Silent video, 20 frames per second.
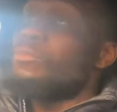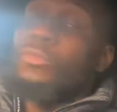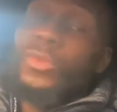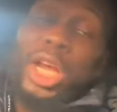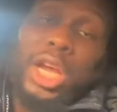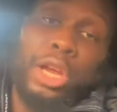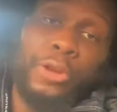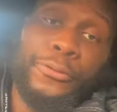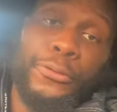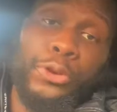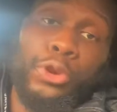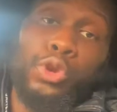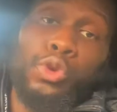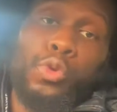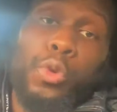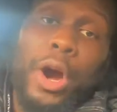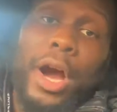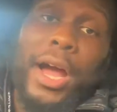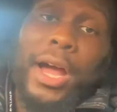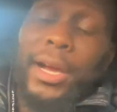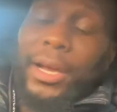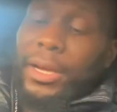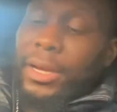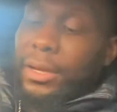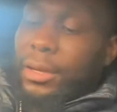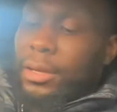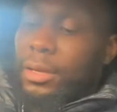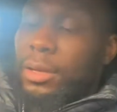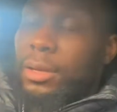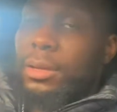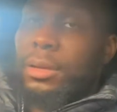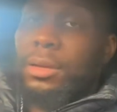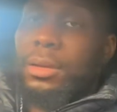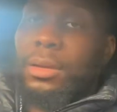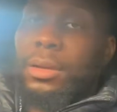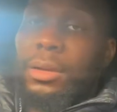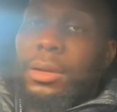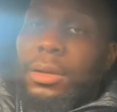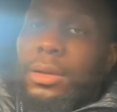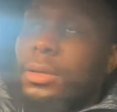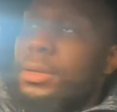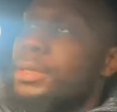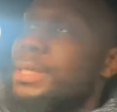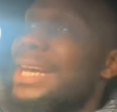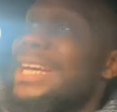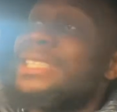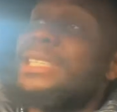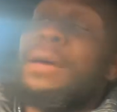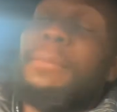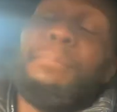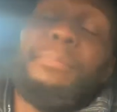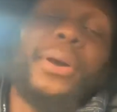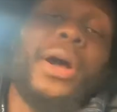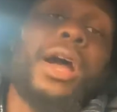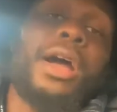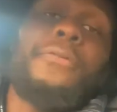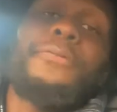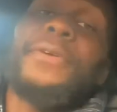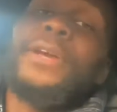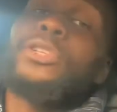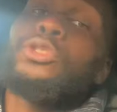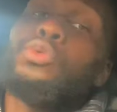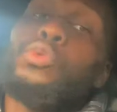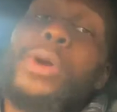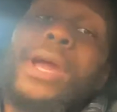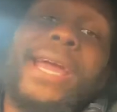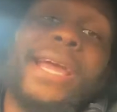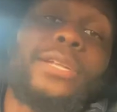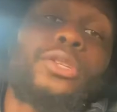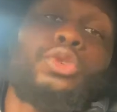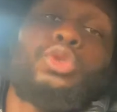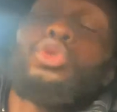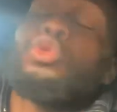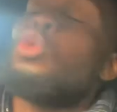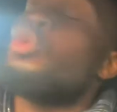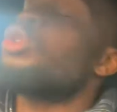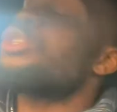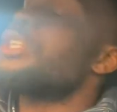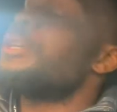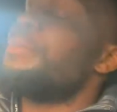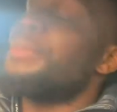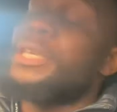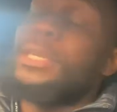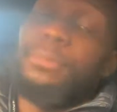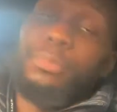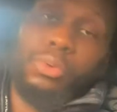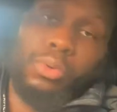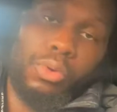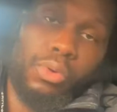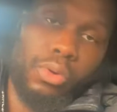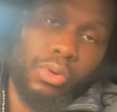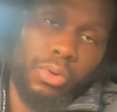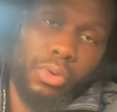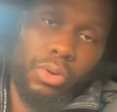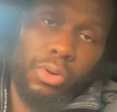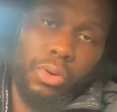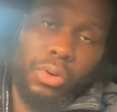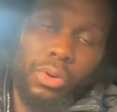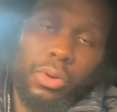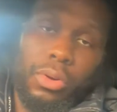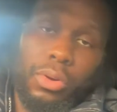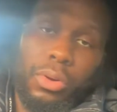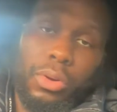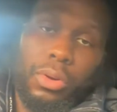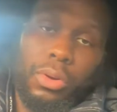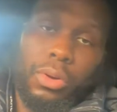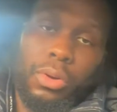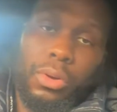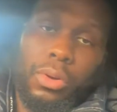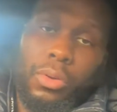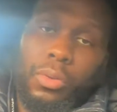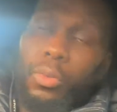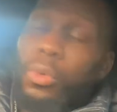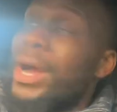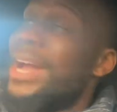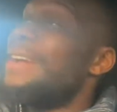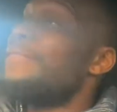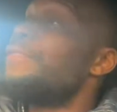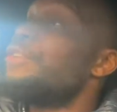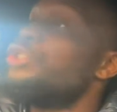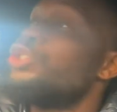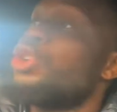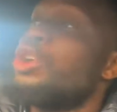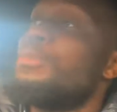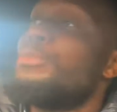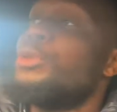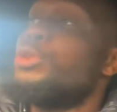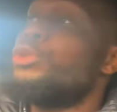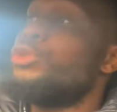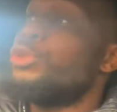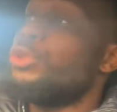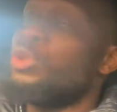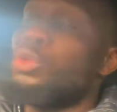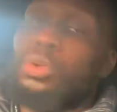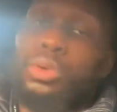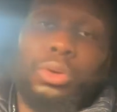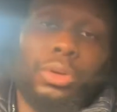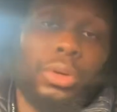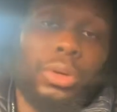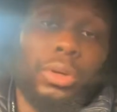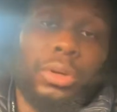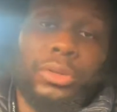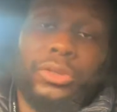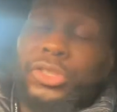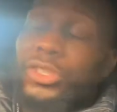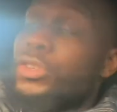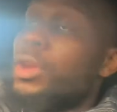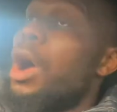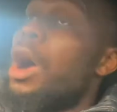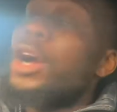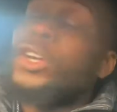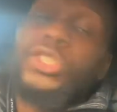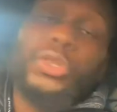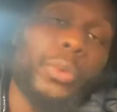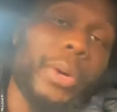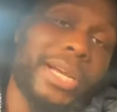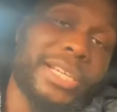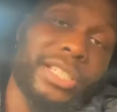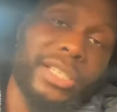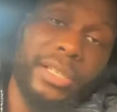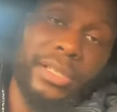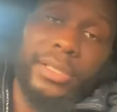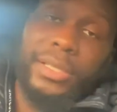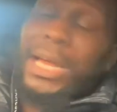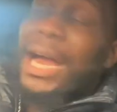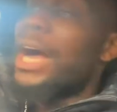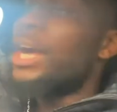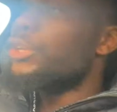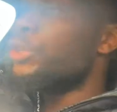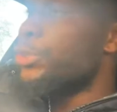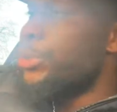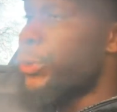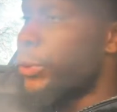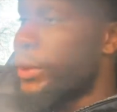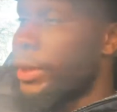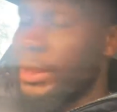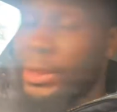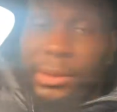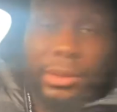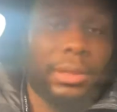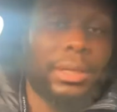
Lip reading: If you work, that's a perfect way to talk to people. Whatever job you do, just ask questions. How you doing?